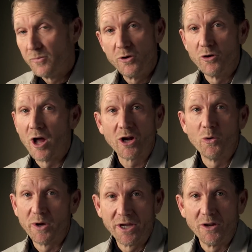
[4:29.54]
you're not
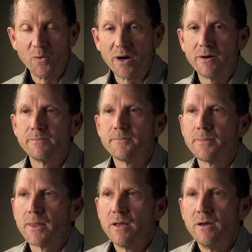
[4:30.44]
going anywhere.
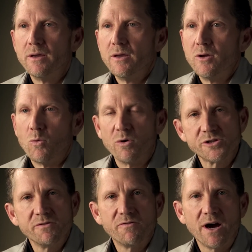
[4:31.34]

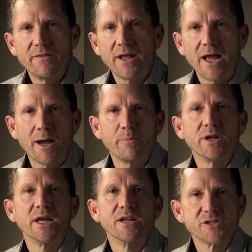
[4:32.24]
Once you find that
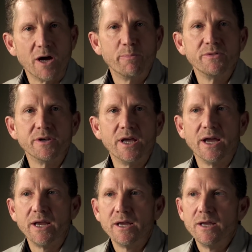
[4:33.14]
happening and gets up in the
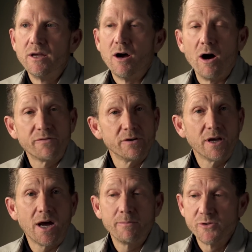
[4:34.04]
day,
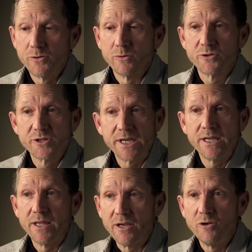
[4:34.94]
oftentimes you will see
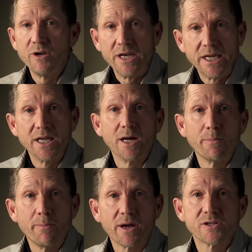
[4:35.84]
that you need to get up
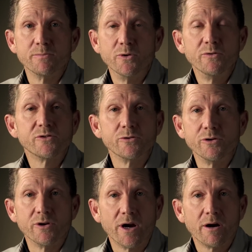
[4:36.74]
and make some moves through
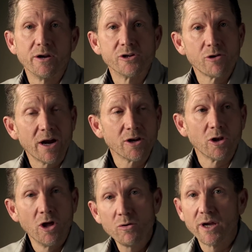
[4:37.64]
your area trying to
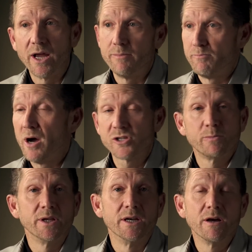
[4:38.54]
locate
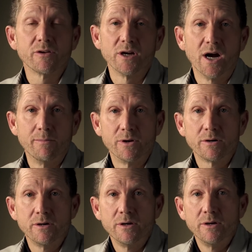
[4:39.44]
possibly another gobbler
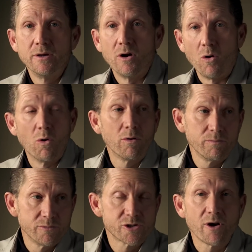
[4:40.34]
or
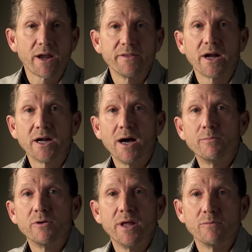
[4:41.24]
strike that
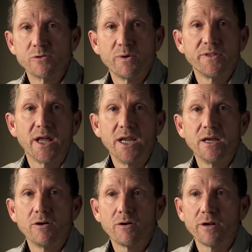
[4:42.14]
gobbler that was with that
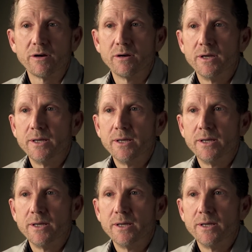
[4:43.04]
hen earlier.